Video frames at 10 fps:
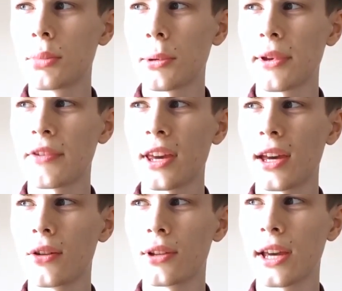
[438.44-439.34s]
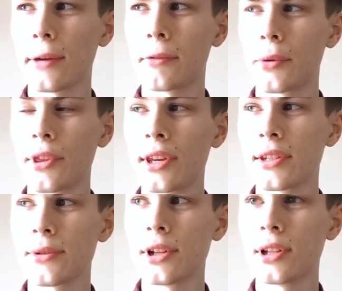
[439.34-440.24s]
probably have to get a good camera with it
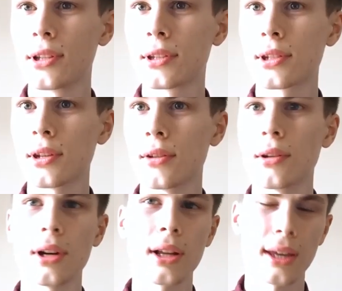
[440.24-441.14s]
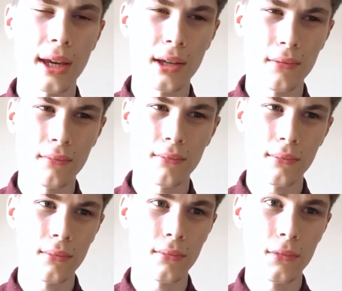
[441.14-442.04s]
as well, so I'm going to get
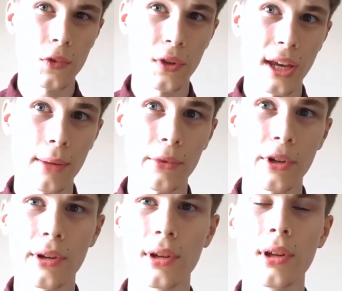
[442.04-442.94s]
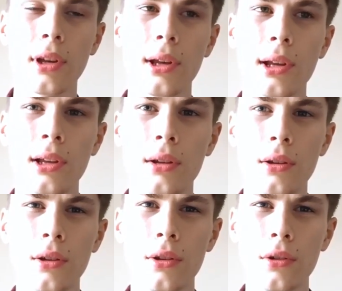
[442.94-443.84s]
a good camera,
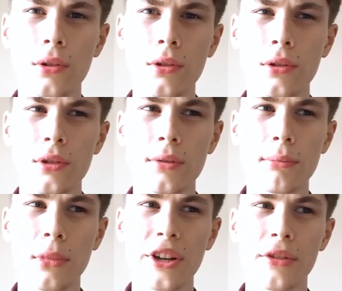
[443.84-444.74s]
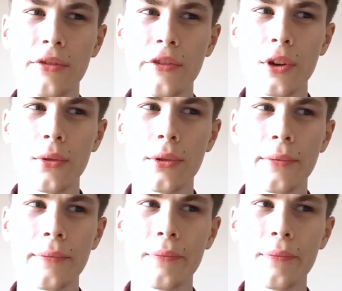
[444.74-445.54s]
good microphone,